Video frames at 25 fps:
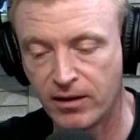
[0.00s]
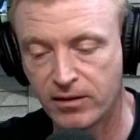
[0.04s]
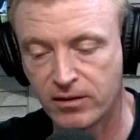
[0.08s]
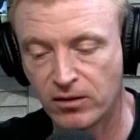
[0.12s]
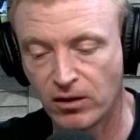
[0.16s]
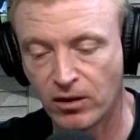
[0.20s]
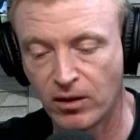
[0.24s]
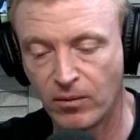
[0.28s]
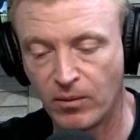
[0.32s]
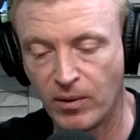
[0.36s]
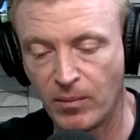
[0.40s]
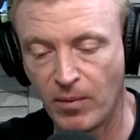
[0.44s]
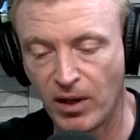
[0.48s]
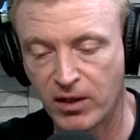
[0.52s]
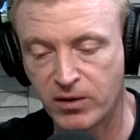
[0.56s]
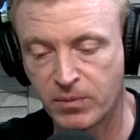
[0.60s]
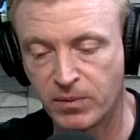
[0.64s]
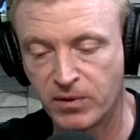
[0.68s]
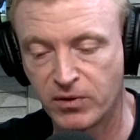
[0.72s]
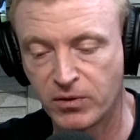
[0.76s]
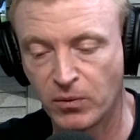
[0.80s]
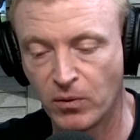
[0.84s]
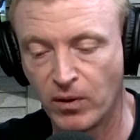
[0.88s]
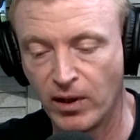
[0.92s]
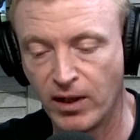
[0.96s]
There's not going to be much
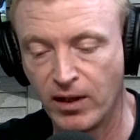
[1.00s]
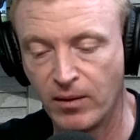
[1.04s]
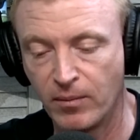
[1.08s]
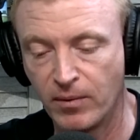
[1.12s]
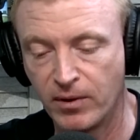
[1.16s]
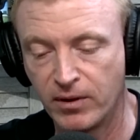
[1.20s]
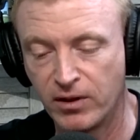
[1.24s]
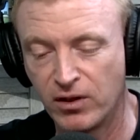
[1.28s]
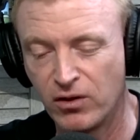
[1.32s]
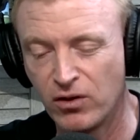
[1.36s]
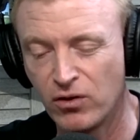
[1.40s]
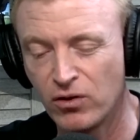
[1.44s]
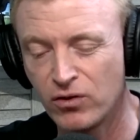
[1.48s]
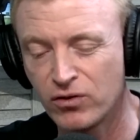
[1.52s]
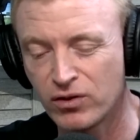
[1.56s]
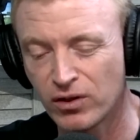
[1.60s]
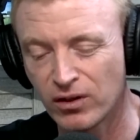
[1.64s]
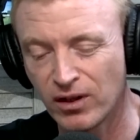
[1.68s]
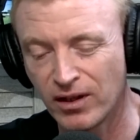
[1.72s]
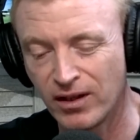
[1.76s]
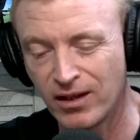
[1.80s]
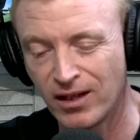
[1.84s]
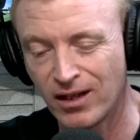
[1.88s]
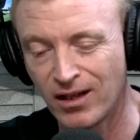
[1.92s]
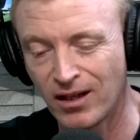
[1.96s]
between them. And
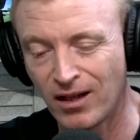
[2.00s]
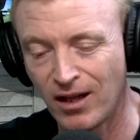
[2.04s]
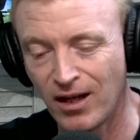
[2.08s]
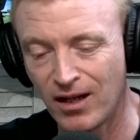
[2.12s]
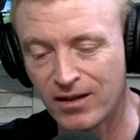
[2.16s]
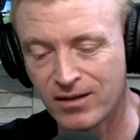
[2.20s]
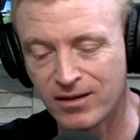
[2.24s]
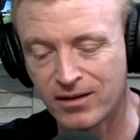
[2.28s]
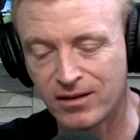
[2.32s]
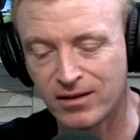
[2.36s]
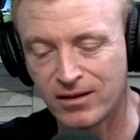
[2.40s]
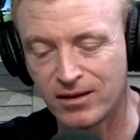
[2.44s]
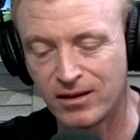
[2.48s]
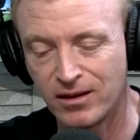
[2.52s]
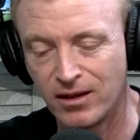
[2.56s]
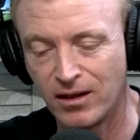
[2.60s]
usually the class,